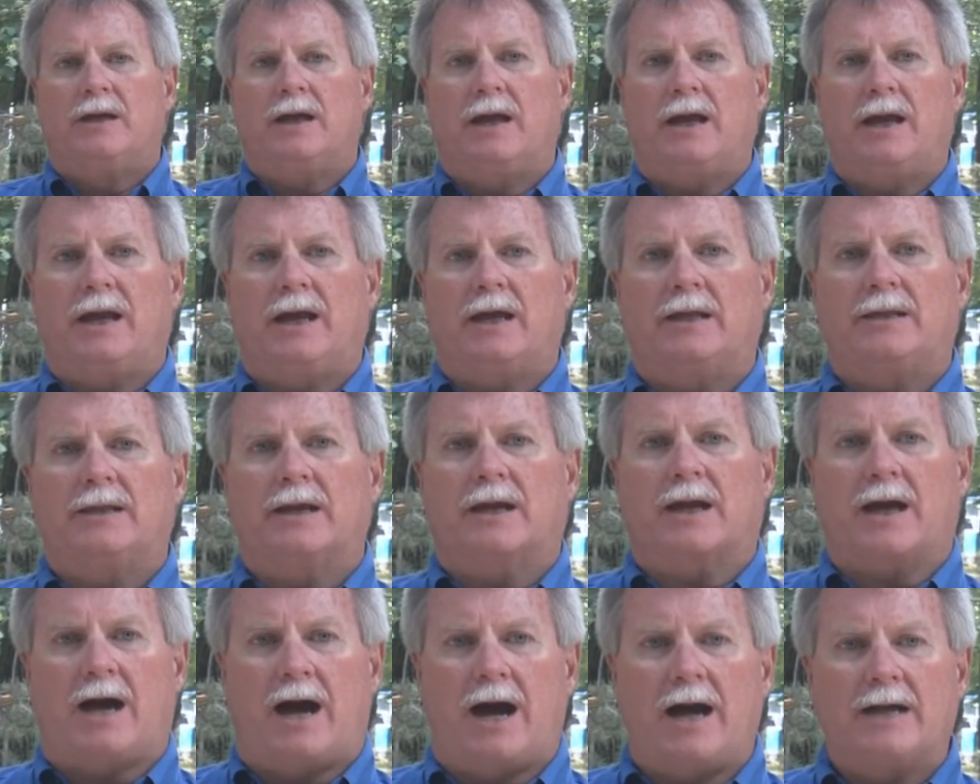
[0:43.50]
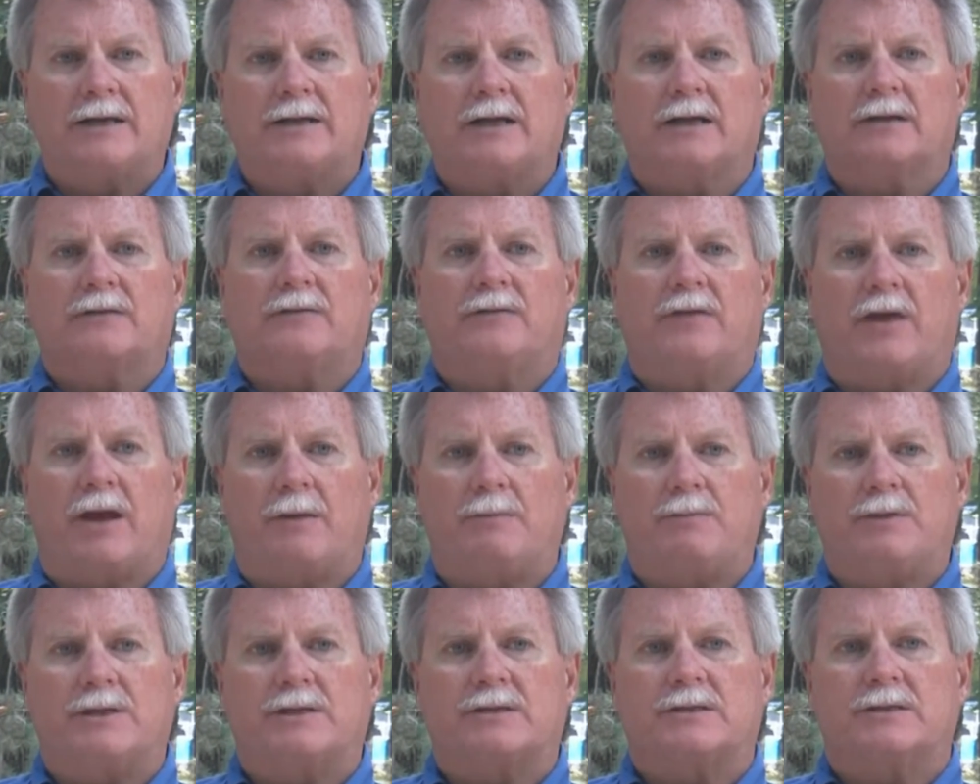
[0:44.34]
And the conduct of
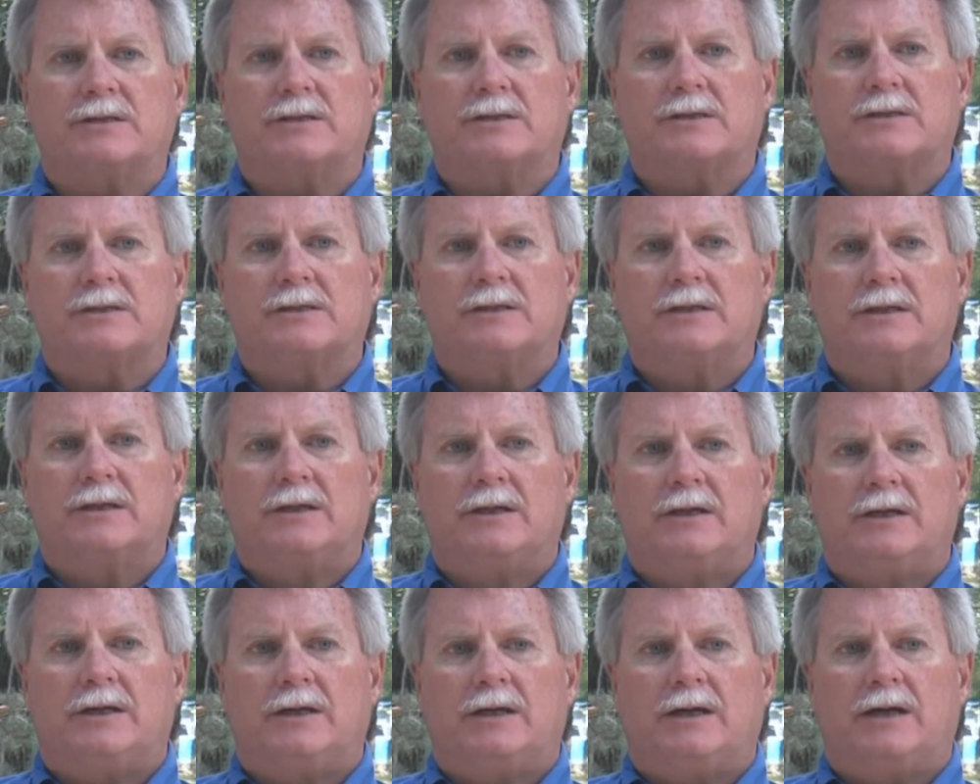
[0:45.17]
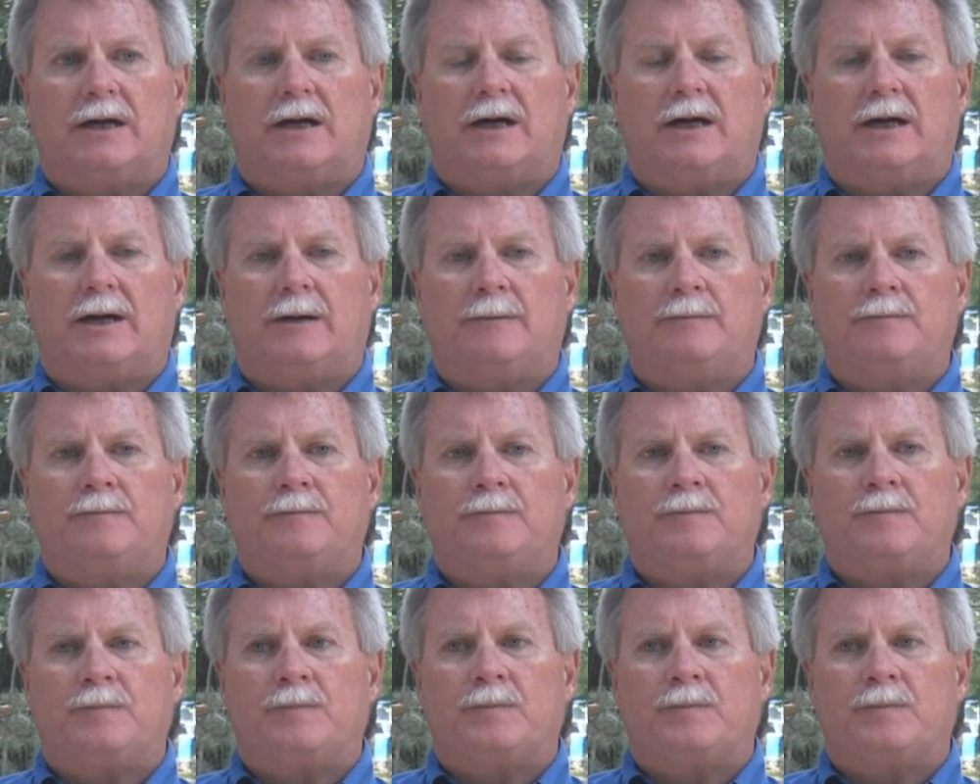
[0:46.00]
that business um,